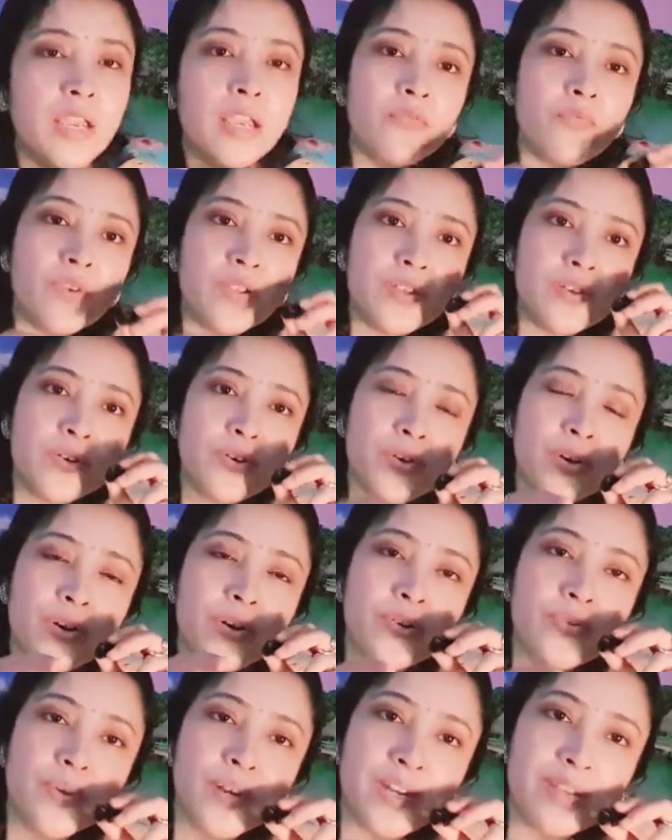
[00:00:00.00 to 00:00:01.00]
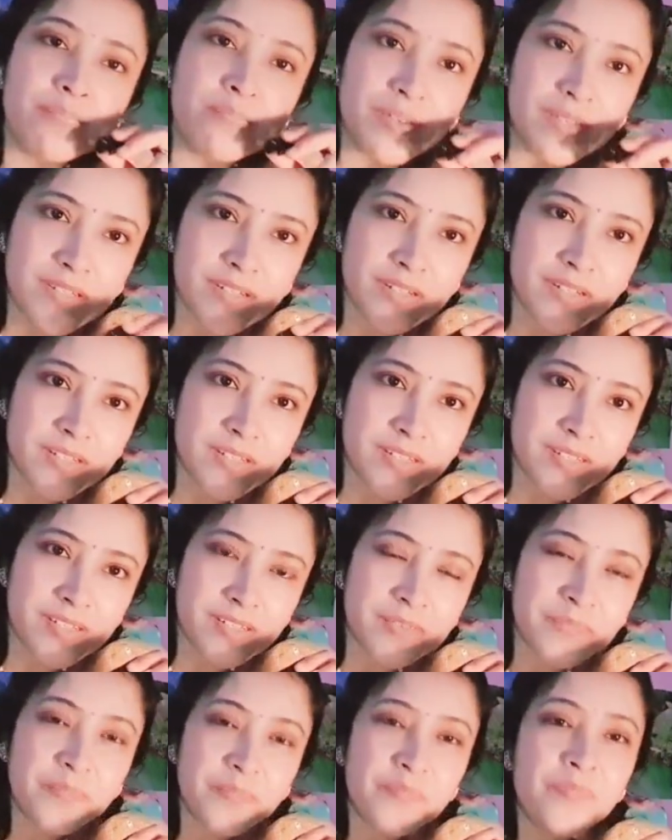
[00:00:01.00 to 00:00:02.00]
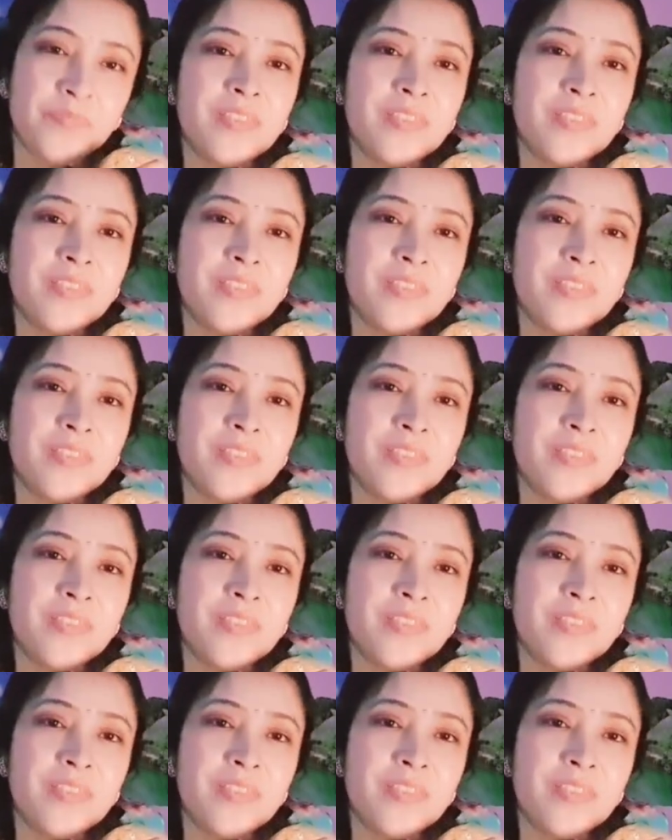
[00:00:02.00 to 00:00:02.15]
Whether you are into any business